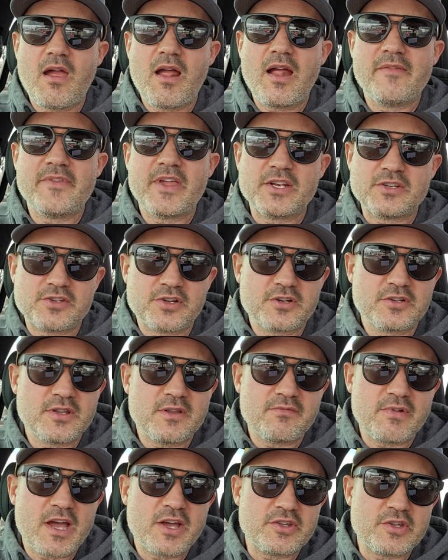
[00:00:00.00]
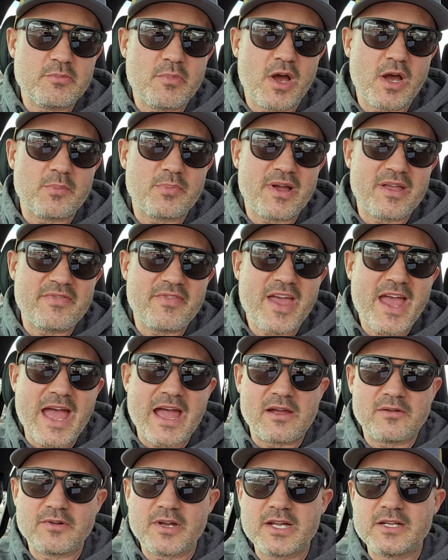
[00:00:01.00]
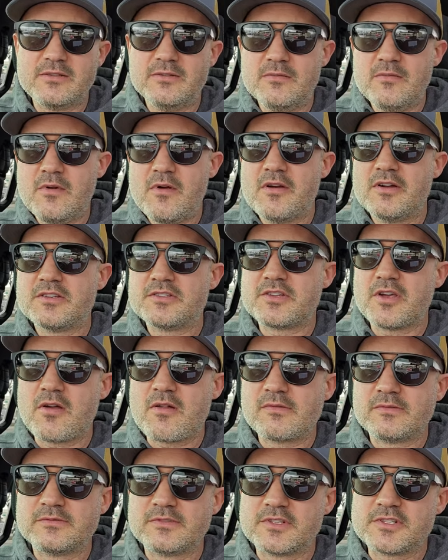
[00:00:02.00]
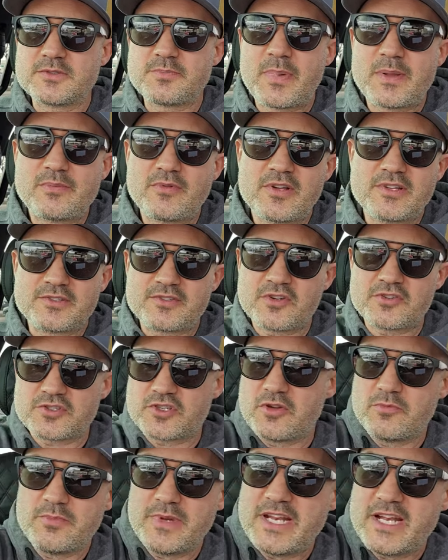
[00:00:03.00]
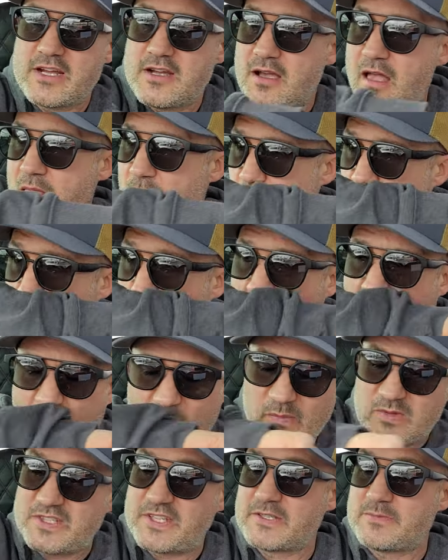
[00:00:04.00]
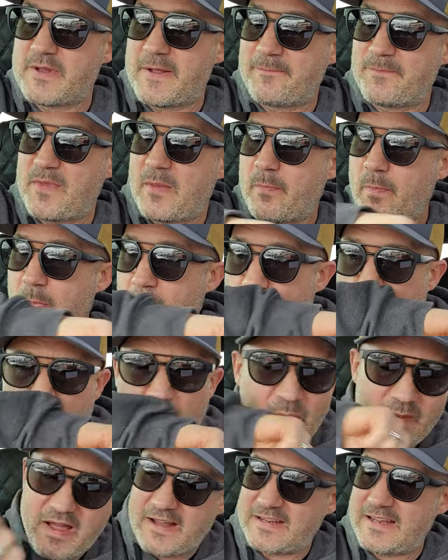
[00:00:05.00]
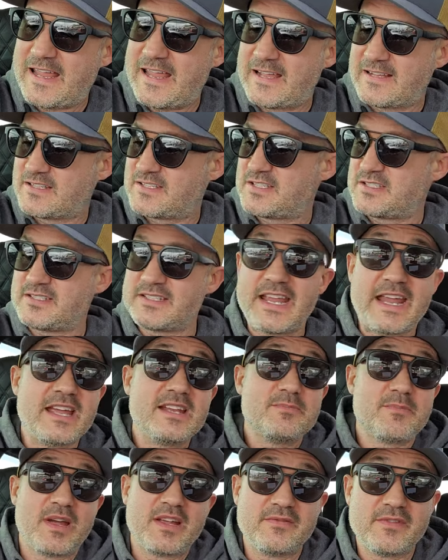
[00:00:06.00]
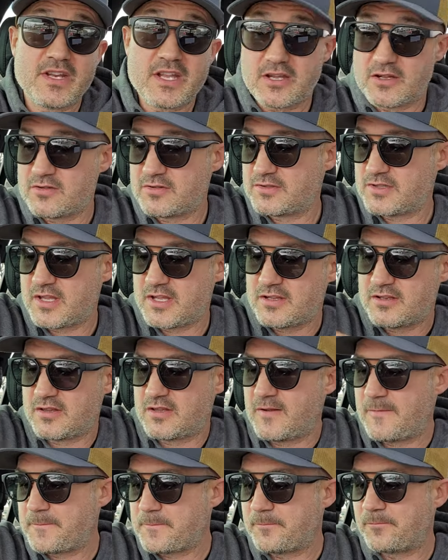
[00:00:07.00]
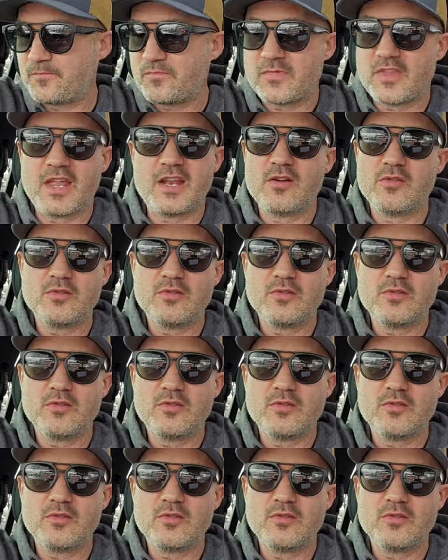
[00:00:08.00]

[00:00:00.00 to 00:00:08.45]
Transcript: and then turn the volume up on that right so there's people on social media excuse me that can't stand my videos they they